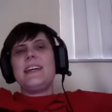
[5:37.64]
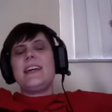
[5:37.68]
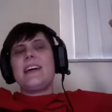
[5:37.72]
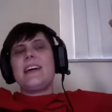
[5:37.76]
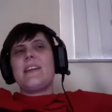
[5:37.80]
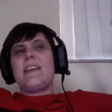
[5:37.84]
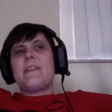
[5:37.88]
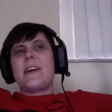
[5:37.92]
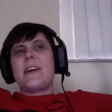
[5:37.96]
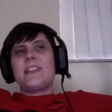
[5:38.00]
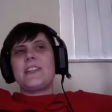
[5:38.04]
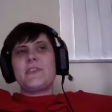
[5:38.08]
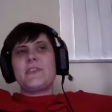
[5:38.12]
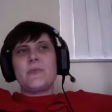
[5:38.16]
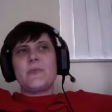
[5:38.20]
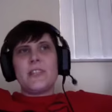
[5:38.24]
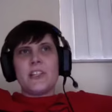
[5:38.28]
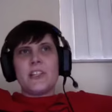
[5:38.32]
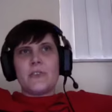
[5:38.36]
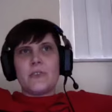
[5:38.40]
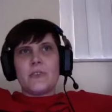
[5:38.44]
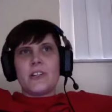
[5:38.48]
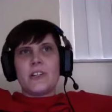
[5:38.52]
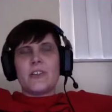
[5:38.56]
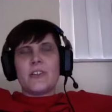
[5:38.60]
that's
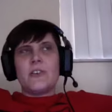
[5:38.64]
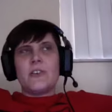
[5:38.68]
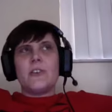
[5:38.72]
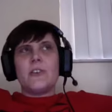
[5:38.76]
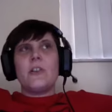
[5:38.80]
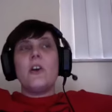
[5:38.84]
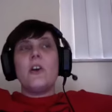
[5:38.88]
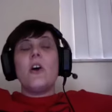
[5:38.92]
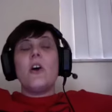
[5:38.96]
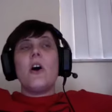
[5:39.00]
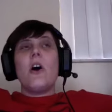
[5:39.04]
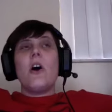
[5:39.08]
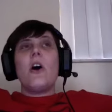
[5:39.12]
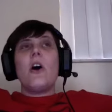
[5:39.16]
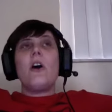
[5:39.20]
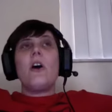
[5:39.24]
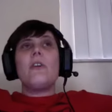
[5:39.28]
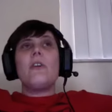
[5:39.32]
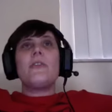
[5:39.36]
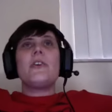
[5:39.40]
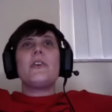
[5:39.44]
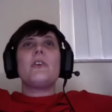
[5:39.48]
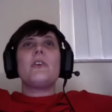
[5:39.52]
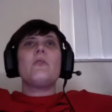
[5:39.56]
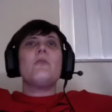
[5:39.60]
really critical.
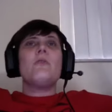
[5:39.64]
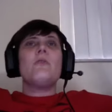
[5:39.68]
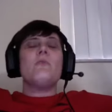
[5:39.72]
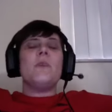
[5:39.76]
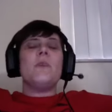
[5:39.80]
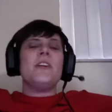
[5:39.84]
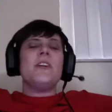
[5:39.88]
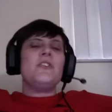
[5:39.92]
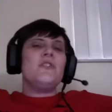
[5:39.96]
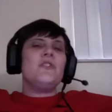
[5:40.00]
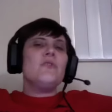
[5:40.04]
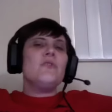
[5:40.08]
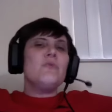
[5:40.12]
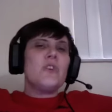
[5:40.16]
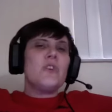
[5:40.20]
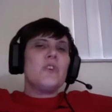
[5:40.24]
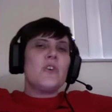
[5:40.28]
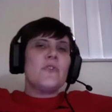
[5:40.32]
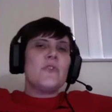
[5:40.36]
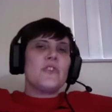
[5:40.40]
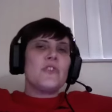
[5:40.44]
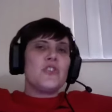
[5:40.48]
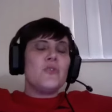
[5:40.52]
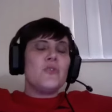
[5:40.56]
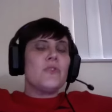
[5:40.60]
Although we do
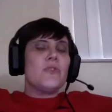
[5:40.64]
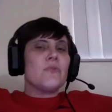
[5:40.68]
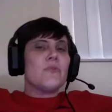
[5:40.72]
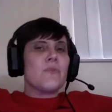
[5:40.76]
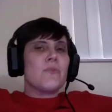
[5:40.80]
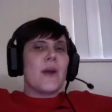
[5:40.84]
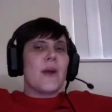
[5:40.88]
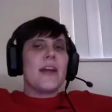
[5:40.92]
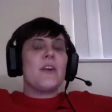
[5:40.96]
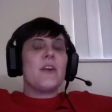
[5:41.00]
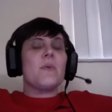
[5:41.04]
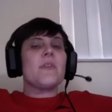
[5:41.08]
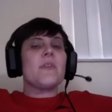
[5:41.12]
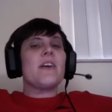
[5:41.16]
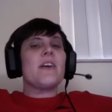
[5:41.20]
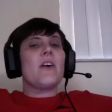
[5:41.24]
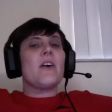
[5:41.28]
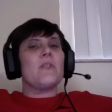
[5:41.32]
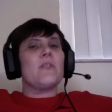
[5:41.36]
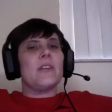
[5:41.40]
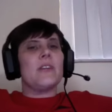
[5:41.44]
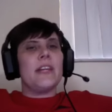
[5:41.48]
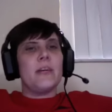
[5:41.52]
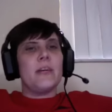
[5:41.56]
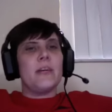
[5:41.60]
know that you can rank
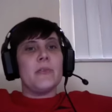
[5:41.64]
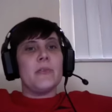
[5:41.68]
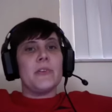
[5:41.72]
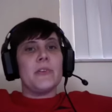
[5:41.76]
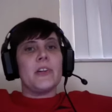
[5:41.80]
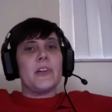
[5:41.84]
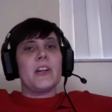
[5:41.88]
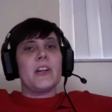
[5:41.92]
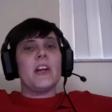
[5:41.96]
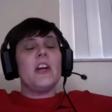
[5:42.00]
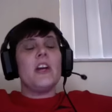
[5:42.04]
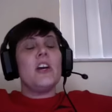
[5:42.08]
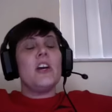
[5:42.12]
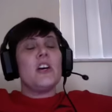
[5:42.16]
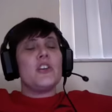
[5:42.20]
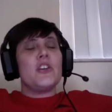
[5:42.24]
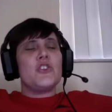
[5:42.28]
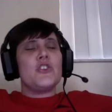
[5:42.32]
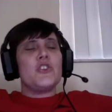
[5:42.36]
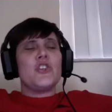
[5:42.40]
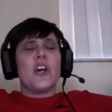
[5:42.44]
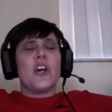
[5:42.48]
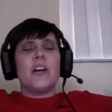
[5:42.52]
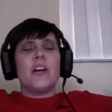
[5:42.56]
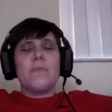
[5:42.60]
without link building.
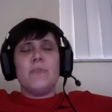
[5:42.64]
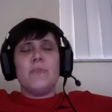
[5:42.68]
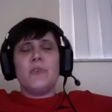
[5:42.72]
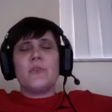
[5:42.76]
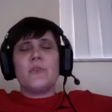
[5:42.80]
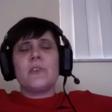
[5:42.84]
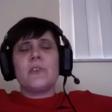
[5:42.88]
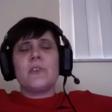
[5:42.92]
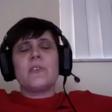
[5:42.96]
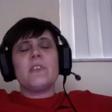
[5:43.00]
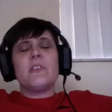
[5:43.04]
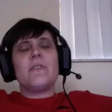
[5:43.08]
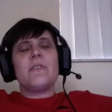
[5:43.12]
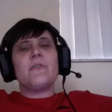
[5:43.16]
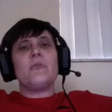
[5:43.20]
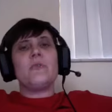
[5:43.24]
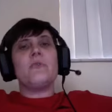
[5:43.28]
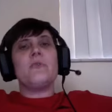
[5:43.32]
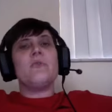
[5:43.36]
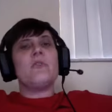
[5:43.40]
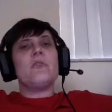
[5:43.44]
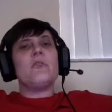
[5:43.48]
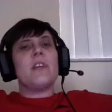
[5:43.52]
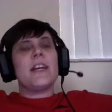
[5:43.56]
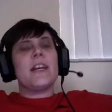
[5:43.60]
John Mueller of
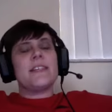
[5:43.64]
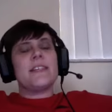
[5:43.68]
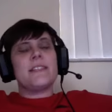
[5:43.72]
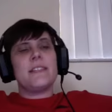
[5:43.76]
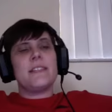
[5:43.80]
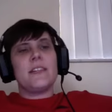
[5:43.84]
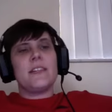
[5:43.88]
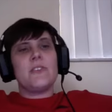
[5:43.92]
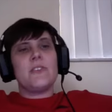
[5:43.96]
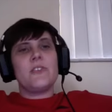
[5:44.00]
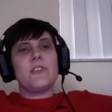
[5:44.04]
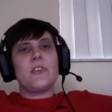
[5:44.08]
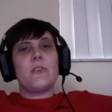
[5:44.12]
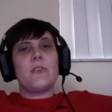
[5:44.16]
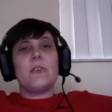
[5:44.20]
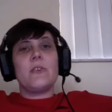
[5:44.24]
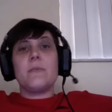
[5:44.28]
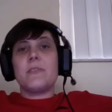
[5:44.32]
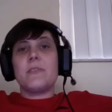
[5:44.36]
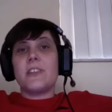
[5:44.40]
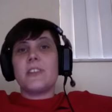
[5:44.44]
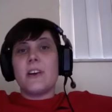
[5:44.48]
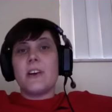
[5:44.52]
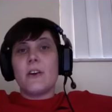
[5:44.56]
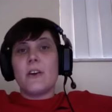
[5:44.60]
Google has said so
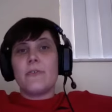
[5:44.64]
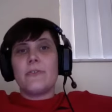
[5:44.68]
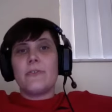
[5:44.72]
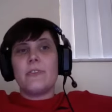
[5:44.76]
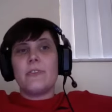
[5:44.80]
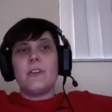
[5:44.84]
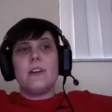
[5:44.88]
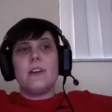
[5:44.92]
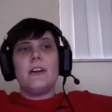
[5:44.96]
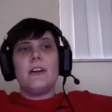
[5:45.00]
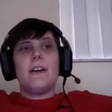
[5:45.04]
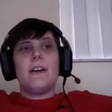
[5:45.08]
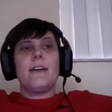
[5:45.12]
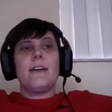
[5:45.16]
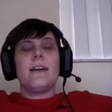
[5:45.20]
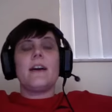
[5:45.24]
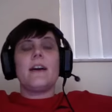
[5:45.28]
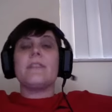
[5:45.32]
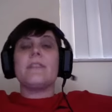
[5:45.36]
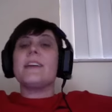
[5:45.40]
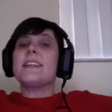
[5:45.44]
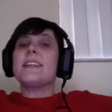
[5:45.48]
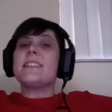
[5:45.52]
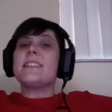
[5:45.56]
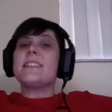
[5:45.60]
himself.
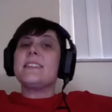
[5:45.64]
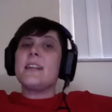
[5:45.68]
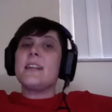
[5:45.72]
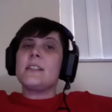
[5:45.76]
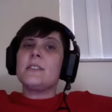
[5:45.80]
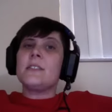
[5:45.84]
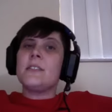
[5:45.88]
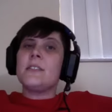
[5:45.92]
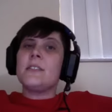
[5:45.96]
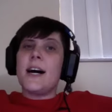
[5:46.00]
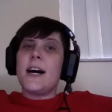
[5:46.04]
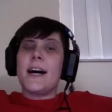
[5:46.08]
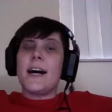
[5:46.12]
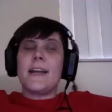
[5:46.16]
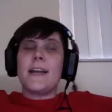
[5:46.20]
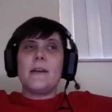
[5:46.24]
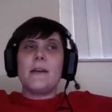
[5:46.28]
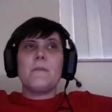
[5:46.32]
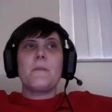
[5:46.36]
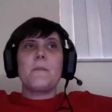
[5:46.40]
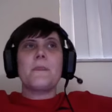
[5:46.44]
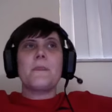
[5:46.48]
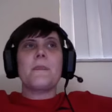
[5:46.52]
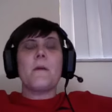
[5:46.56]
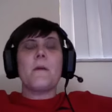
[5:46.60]
That's not a lie,
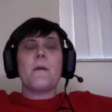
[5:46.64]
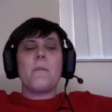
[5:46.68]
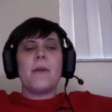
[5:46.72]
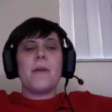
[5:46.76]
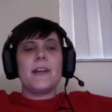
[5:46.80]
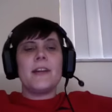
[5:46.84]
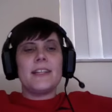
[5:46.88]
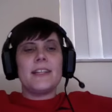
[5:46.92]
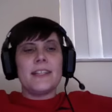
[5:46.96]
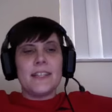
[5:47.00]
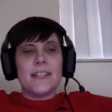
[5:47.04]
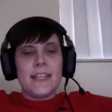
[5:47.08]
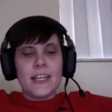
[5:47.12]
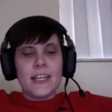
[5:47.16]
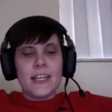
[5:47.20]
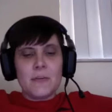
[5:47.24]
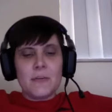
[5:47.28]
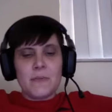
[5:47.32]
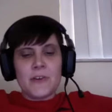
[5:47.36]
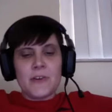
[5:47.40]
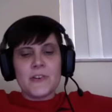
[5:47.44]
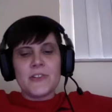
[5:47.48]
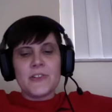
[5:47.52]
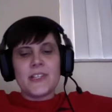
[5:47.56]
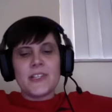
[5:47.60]
but link
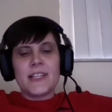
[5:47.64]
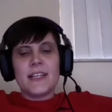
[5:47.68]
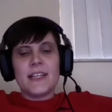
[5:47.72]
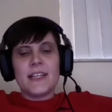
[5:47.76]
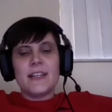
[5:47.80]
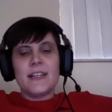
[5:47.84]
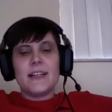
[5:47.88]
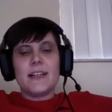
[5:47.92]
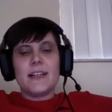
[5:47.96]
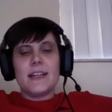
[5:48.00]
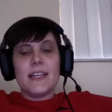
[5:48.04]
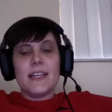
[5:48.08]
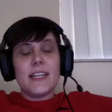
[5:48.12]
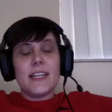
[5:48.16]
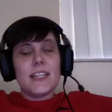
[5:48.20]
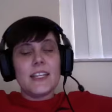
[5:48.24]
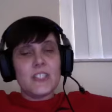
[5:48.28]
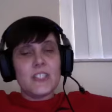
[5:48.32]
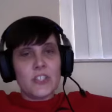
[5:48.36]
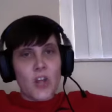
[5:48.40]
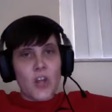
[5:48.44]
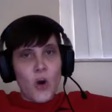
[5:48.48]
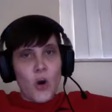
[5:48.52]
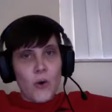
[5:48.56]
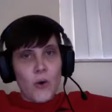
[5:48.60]
building
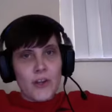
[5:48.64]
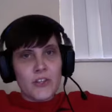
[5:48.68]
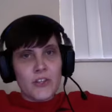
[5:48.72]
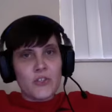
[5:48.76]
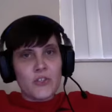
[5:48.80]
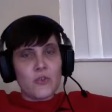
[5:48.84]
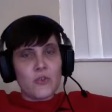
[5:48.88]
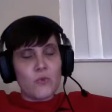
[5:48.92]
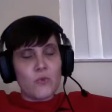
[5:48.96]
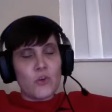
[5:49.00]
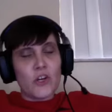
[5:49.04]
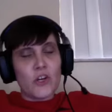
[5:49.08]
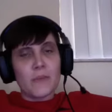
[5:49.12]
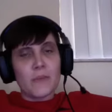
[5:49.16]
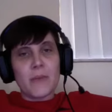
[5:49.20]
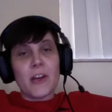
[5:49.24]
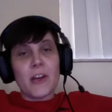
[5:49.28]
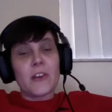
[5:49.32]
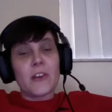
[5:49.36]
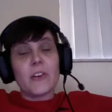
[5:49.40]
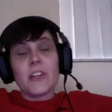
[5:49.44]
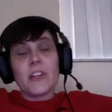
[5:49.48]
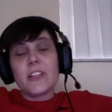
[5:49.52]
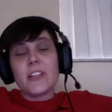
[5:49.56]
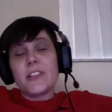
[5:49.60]
is going to work
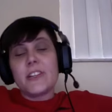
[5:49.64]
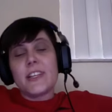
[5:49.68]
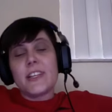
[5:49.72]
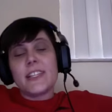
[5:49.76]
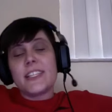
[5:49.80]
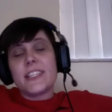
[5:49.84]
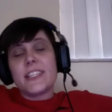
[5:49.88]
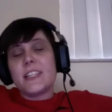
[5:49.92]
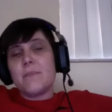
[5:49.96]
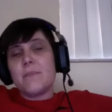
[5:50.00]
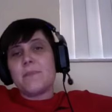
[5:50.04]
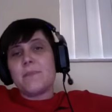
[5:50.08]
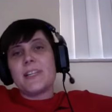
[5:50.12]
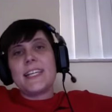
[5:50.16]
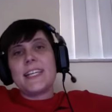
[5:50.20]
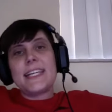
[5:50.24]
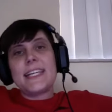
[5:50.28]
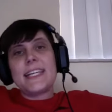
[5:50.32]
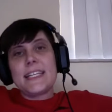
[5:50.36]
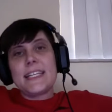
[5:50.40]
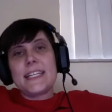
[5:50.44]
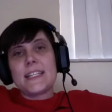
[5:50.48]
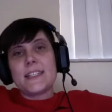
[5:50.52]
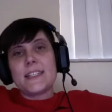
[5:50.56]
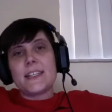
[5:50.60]
better. It simply
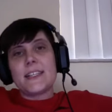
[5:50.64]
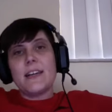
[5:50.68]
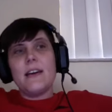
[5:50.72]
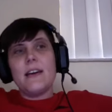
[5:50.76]
is.